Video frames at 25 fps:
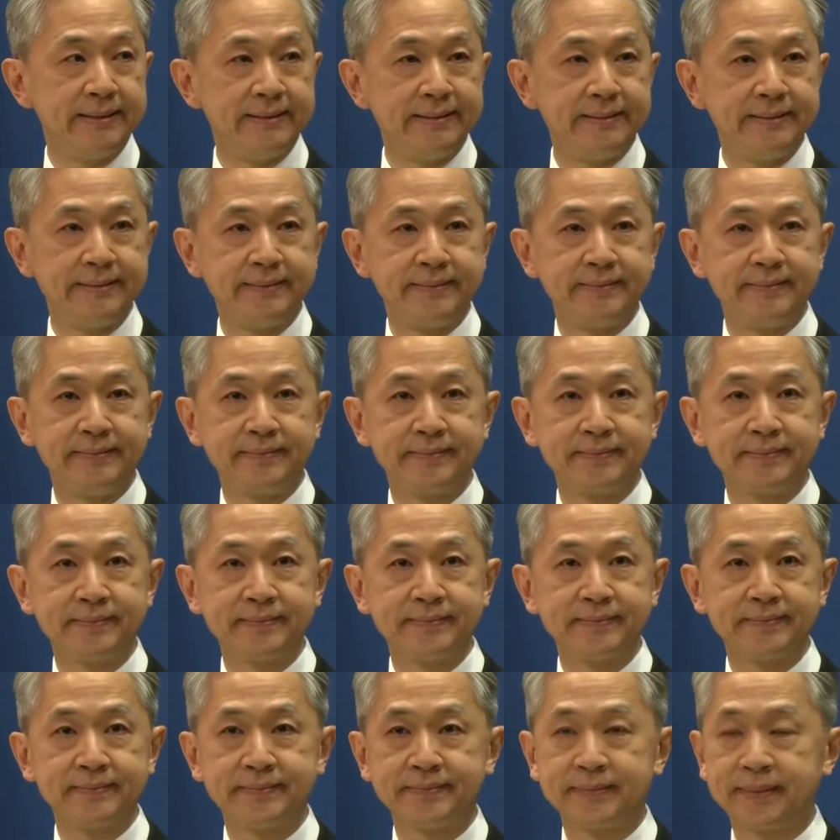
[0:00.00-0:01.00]

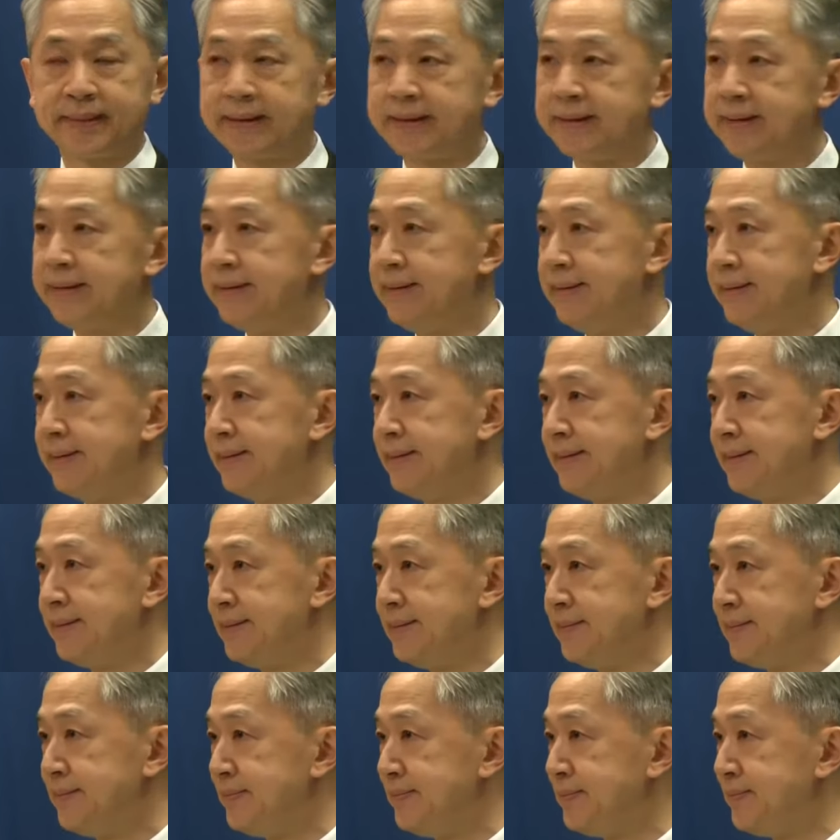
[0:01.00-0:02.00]

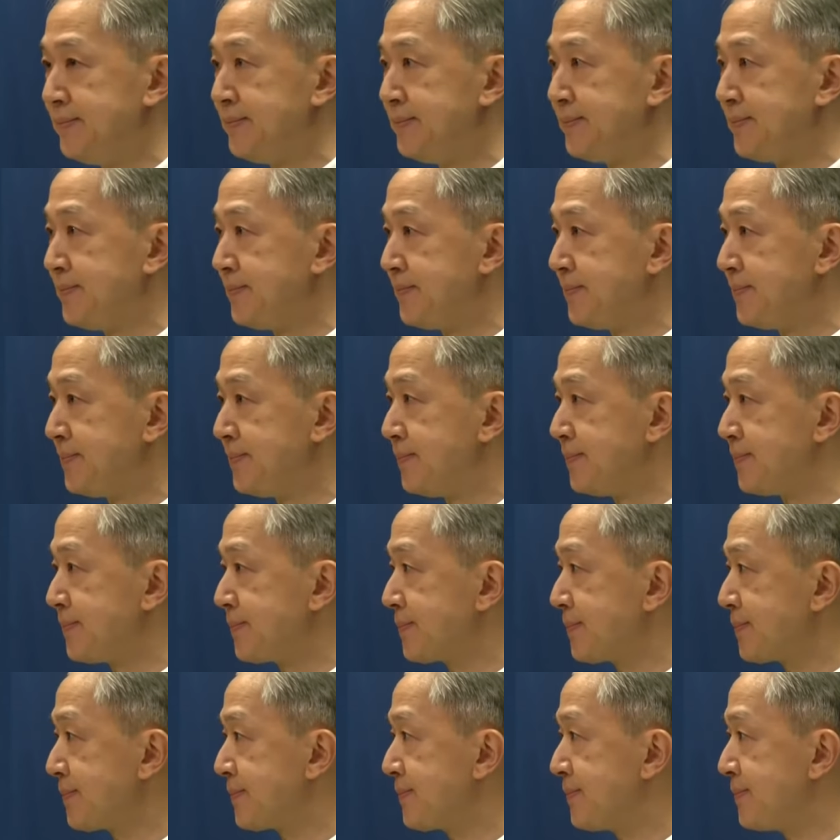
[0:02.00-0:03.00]

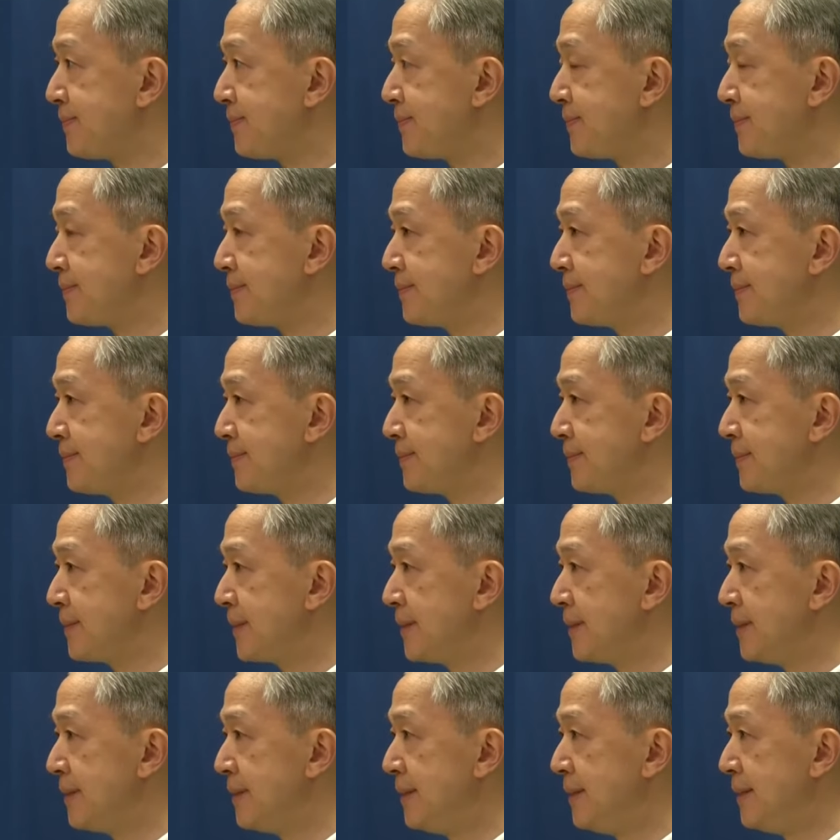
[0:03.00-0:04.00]

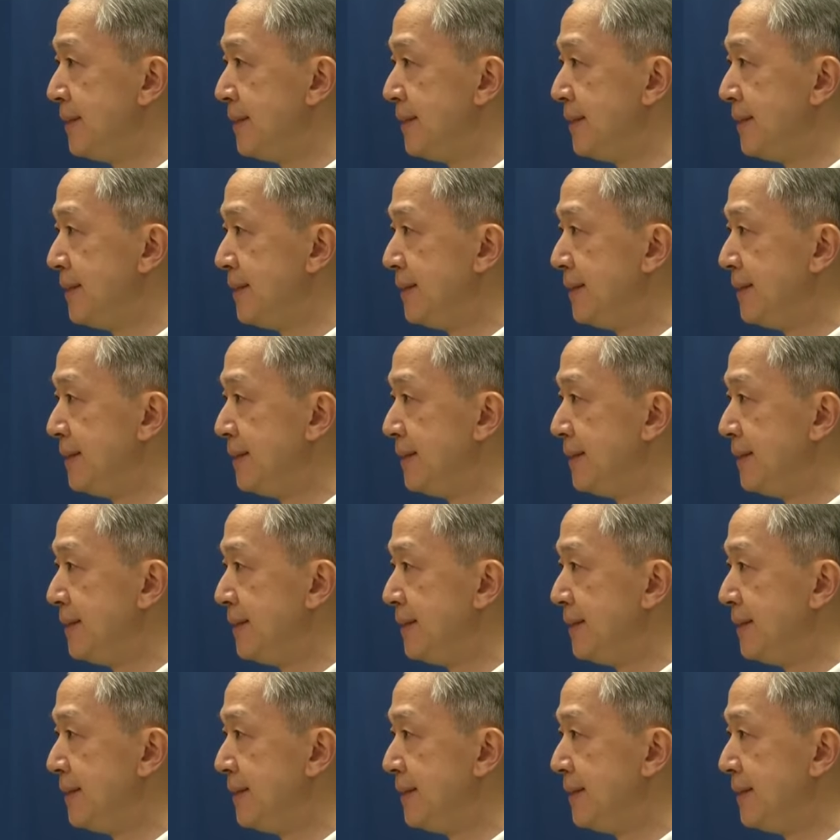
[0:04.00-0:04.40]
Nobody speaks.